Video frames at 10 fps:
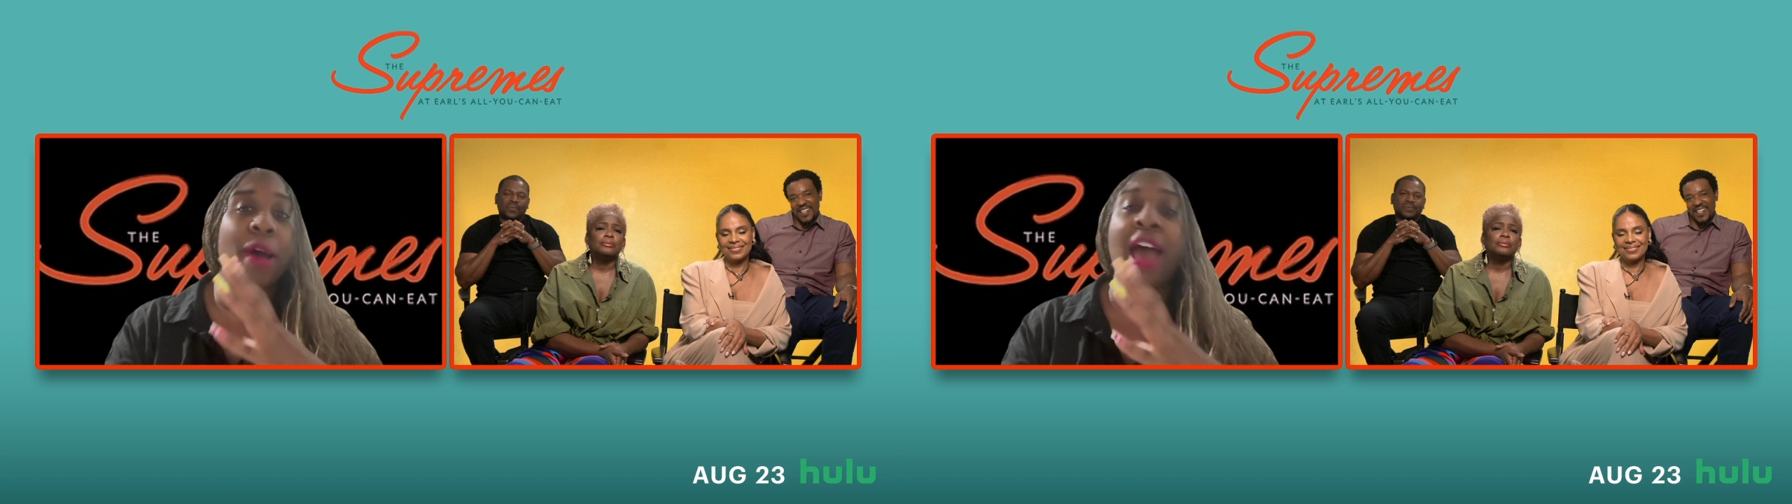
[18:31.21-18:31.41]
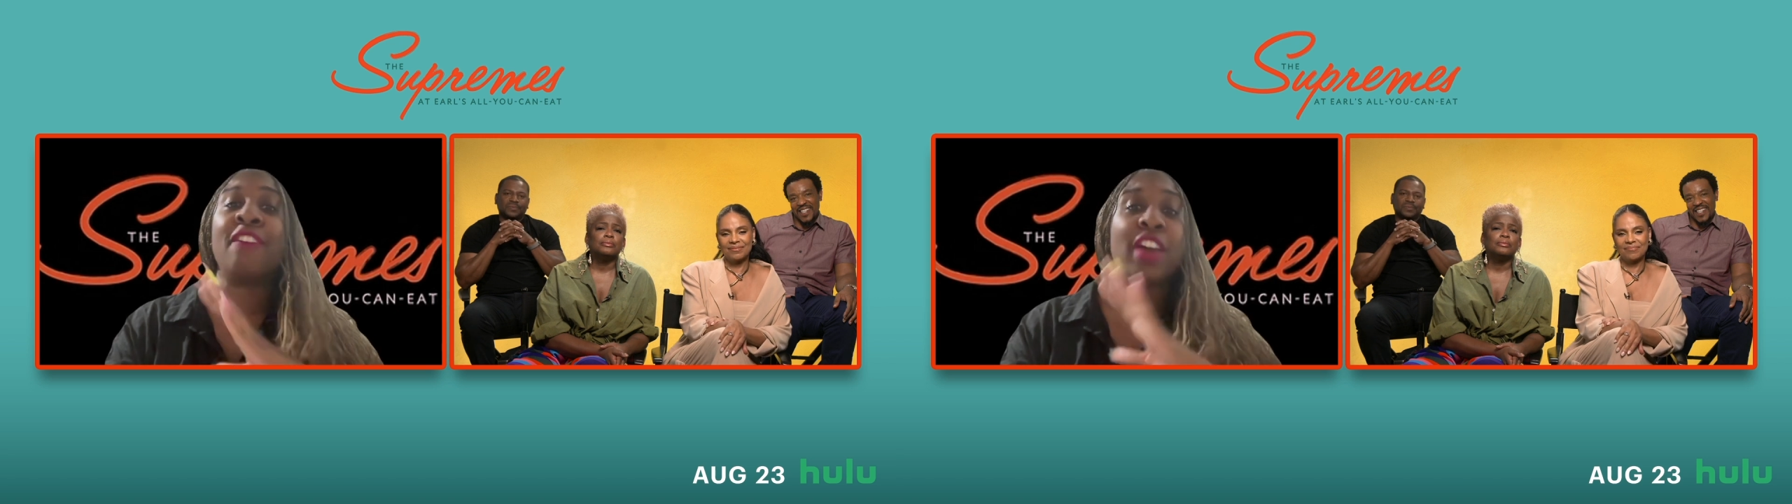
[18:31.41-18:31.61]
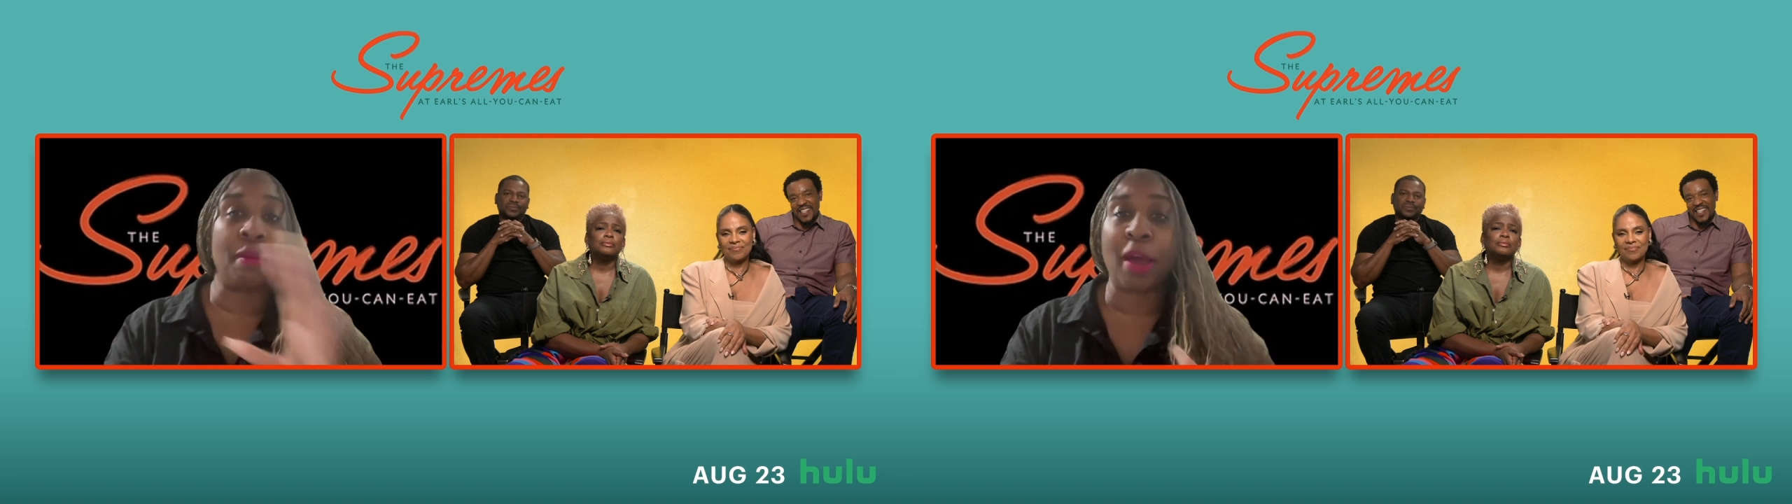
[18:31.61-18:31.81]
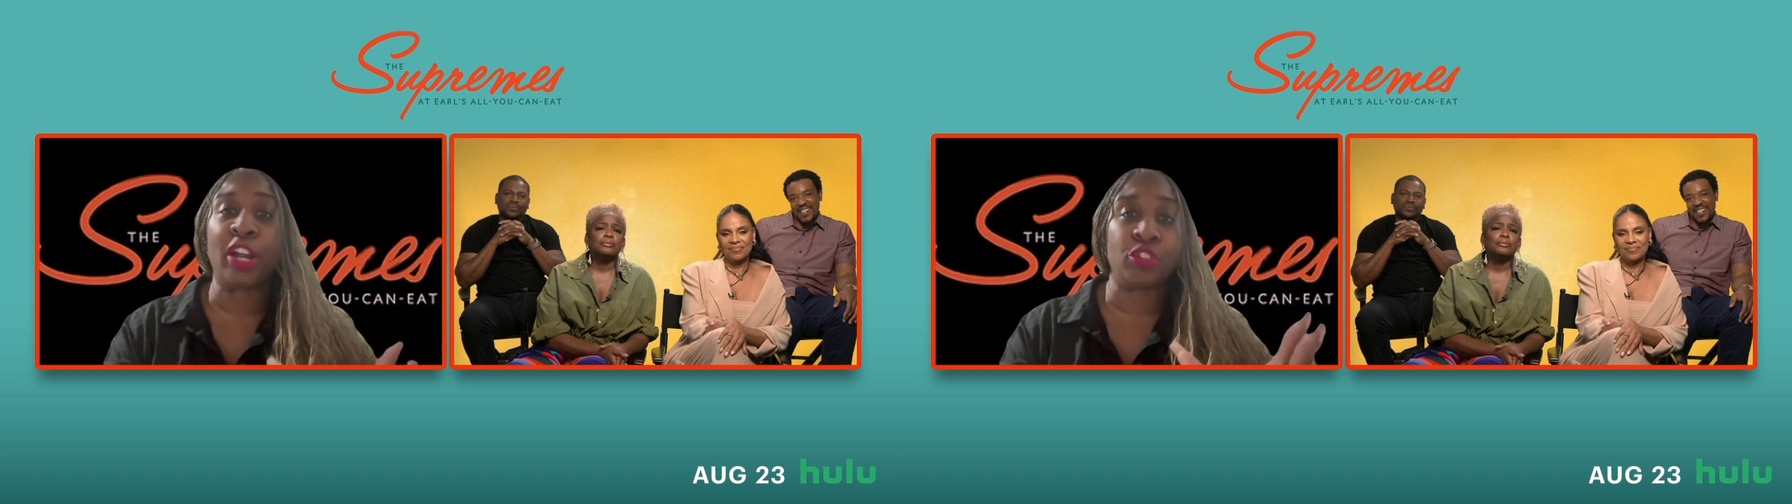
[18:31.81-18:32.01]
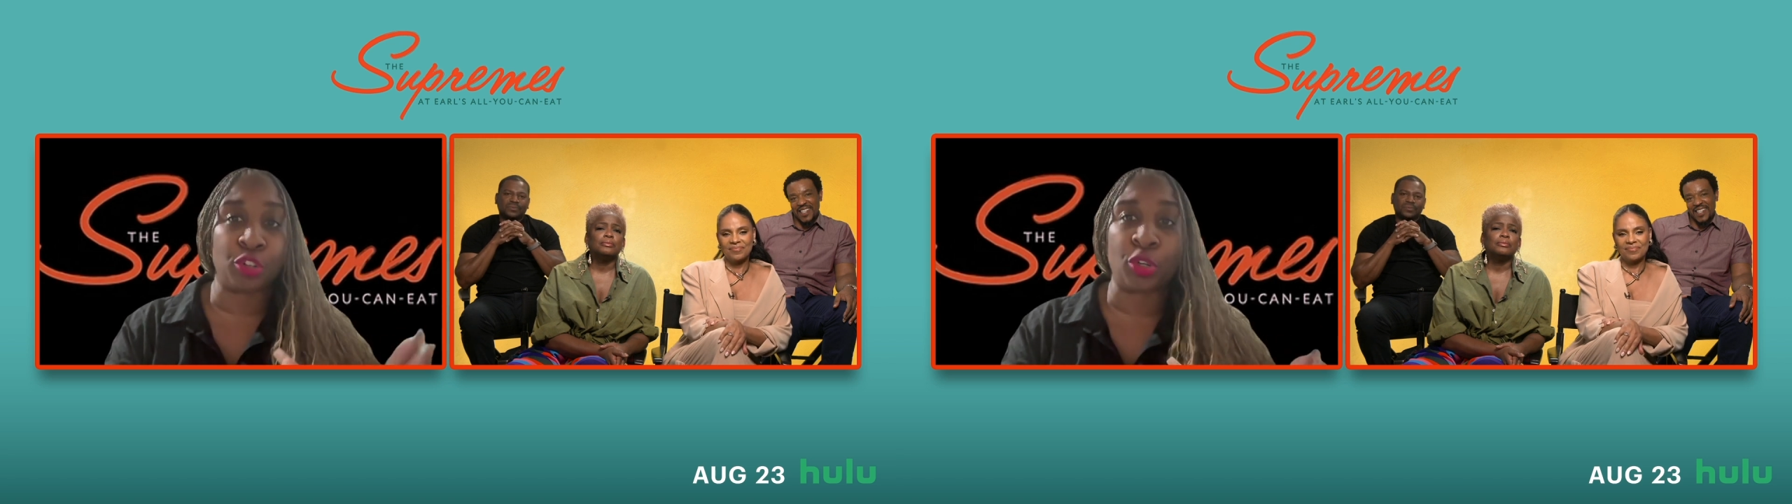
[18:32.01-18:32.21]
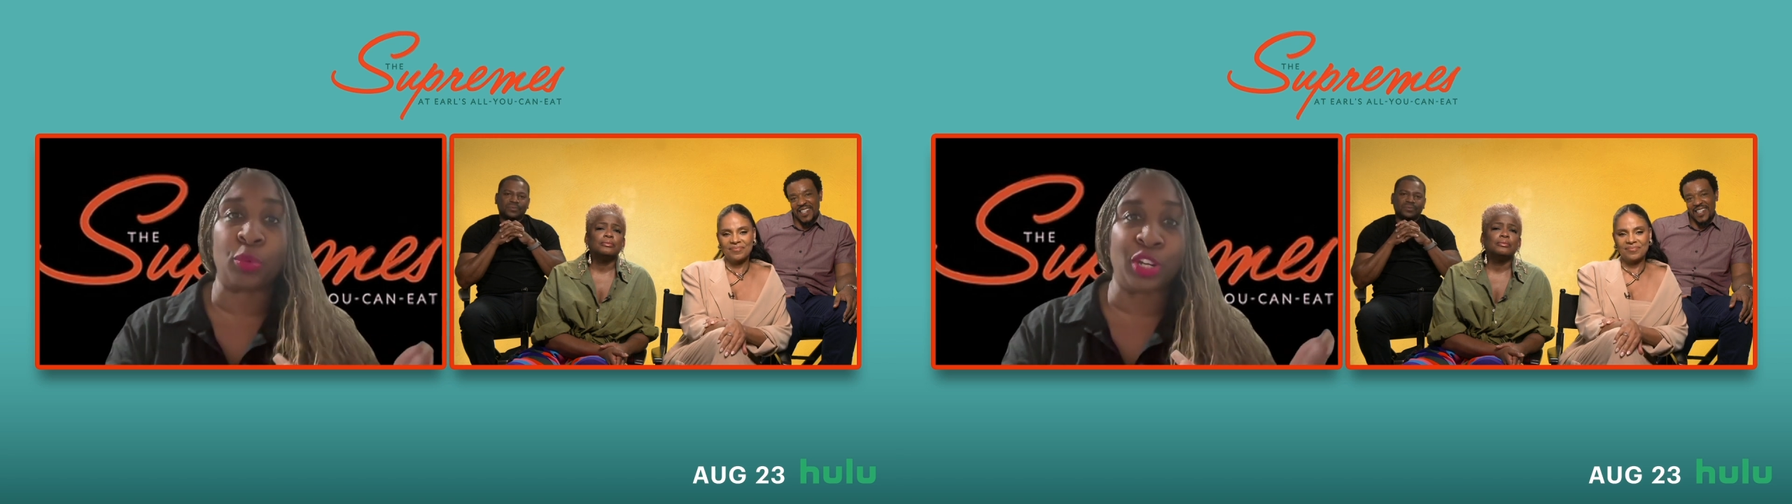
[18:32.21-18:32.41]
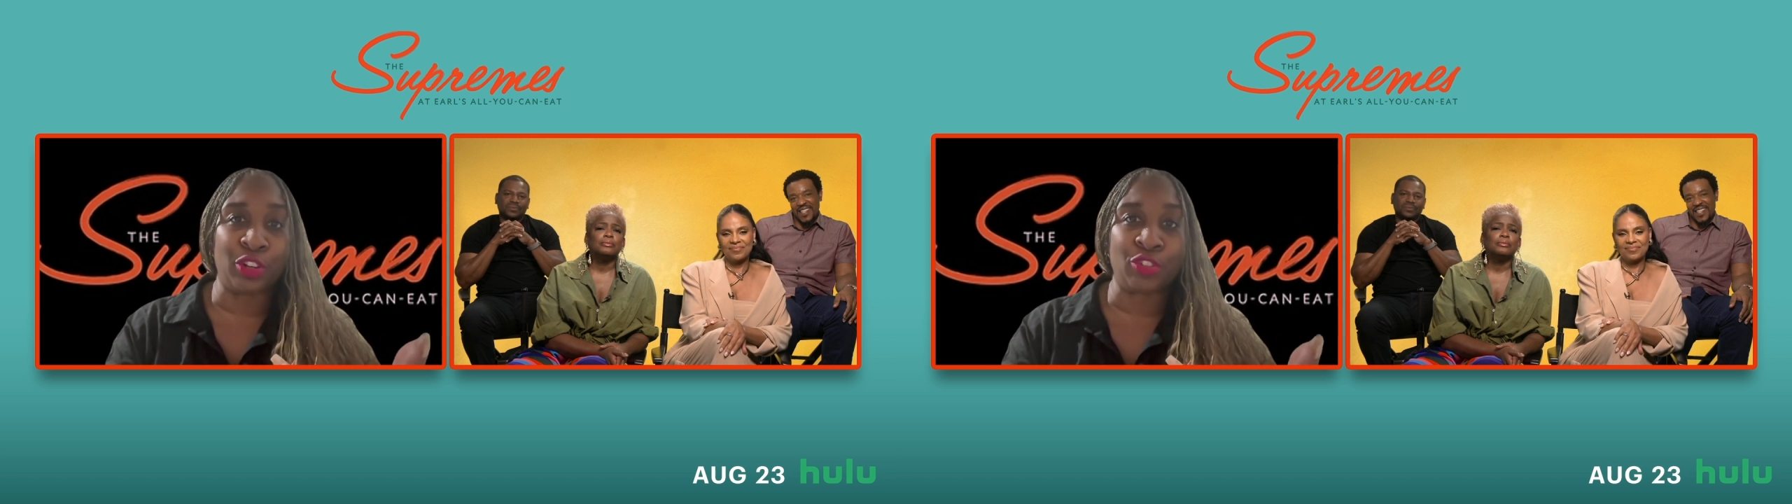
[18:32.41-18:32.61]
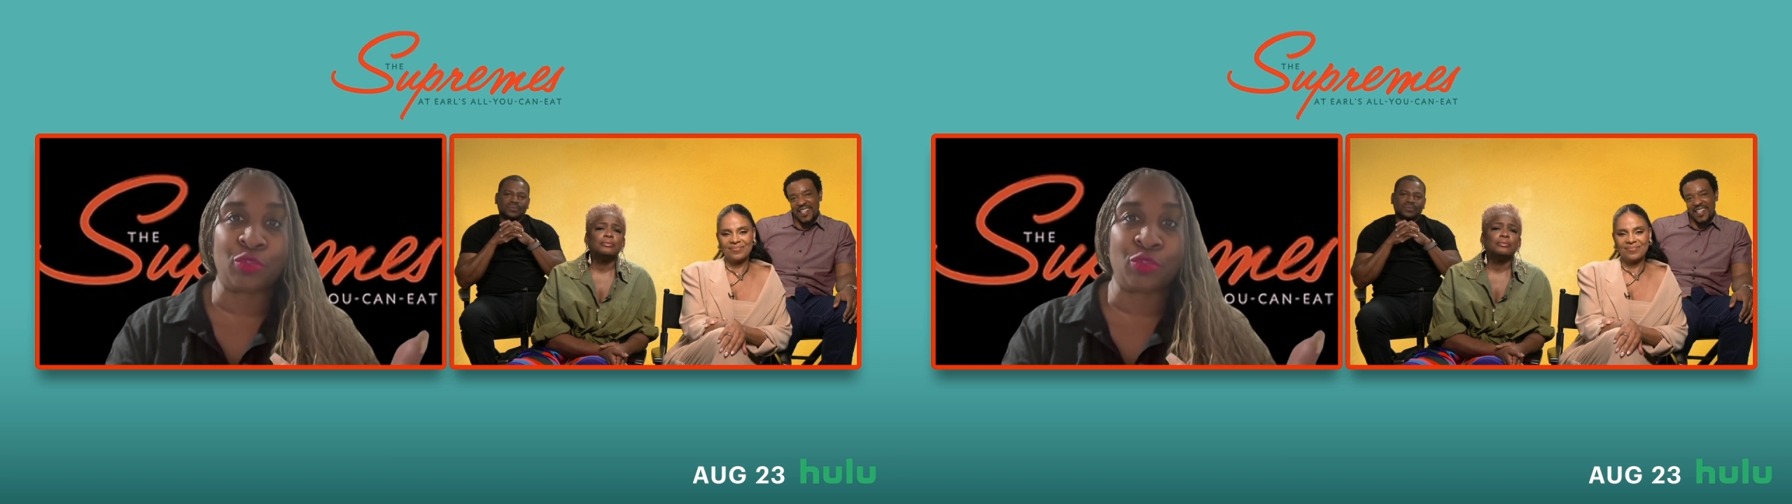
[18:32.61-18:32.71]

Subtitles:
admired your careers